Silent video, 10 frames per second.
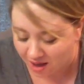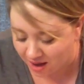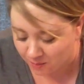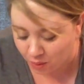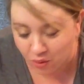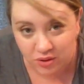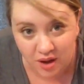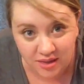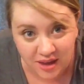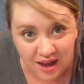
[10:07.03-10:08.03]
I
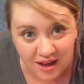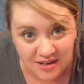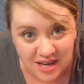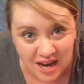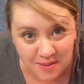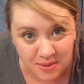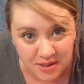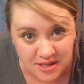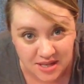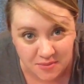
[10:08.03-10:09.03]
pulled on that tape
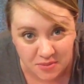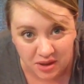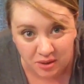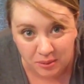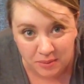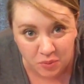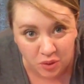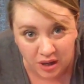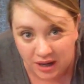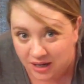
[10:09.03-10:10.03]
seam a little bit
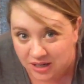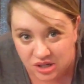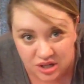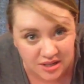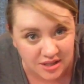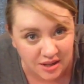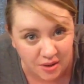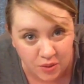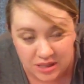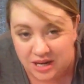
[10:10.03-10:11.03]
more, and I just
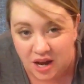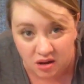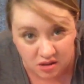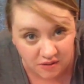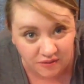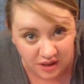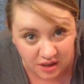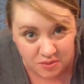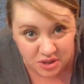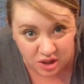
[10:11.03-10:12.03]
was not
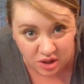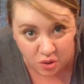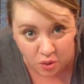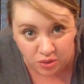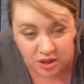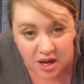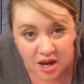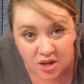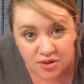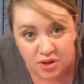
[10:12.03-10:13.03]
confident it was going to hold.
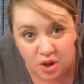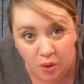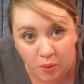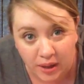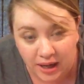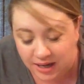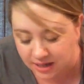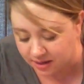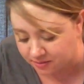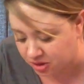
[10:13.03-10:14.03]
So what I
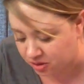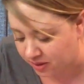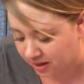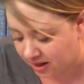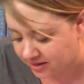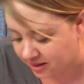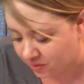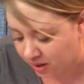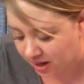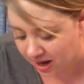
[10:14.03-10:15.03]
ended up doing is
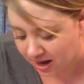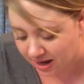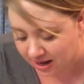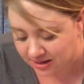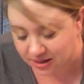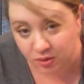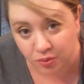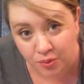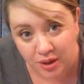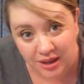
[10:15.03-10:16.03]
I went ahead and I did a
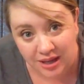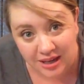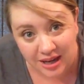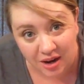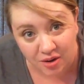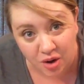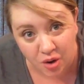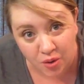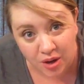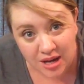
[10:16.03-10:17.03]
really
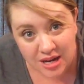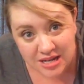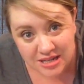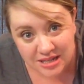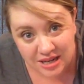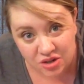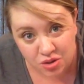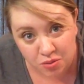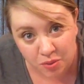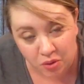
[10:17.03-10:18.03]
narrow
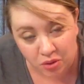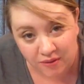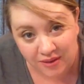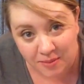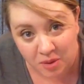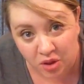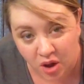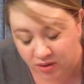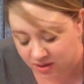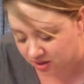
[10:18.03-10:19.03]
stitch through both of them
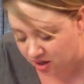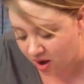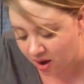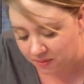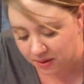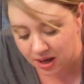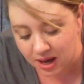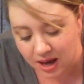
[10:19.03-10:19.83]
along the top,